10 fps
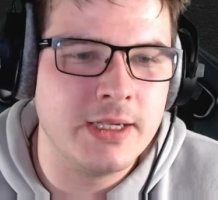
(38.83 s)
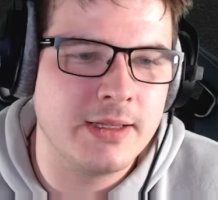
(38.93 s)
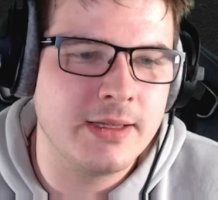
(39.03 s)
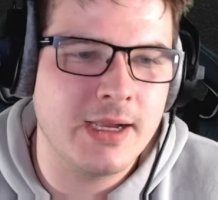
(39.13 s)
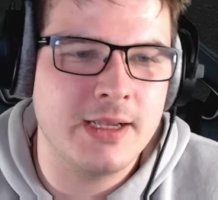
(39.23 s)

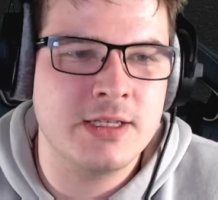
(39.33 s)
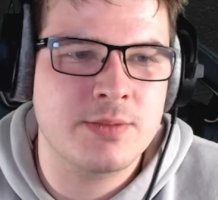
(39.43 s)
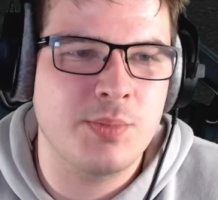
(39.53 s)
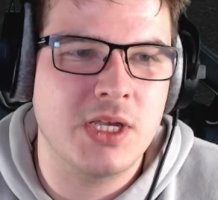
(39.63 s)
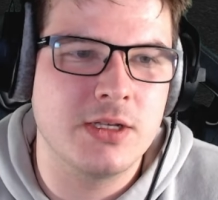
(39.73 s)
And that is
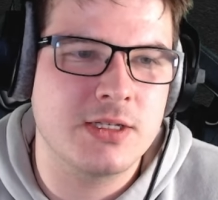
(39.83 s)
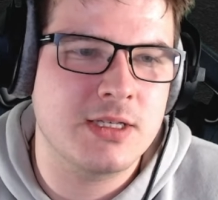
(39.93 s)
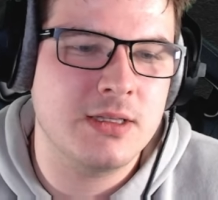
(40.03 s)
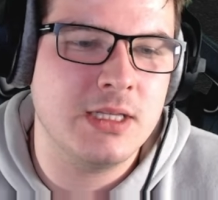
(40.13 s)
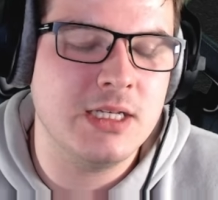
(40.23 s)
because
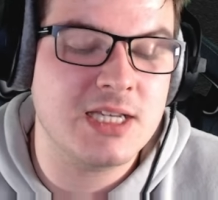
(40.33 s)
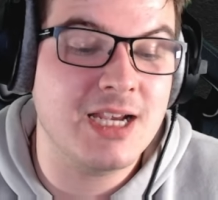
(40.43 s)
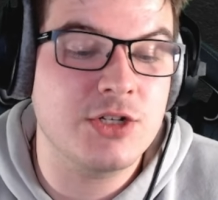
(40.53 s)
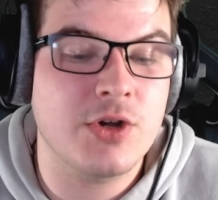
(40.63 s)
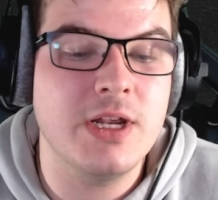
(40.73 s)
the
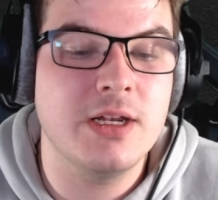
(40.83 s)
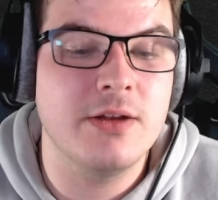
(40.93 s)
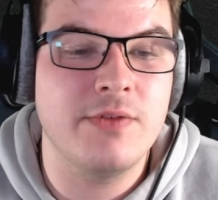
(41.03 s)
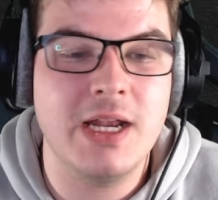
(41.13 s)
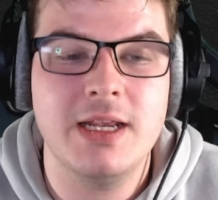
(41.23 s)
tank trade-in
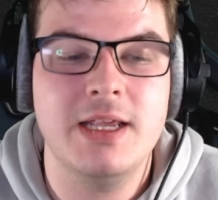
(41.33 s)
event